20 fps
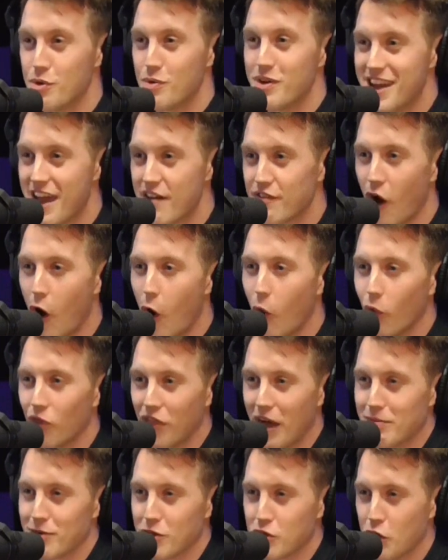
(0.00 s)
You would never
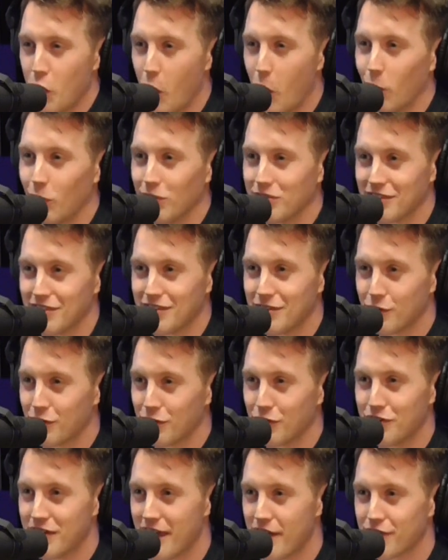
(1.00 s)
hold that much gold, so you
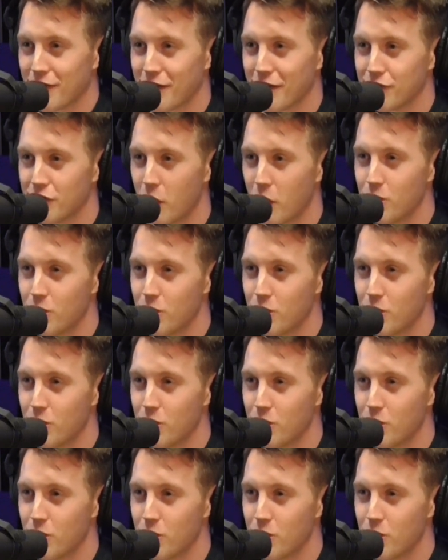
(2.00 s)
could never have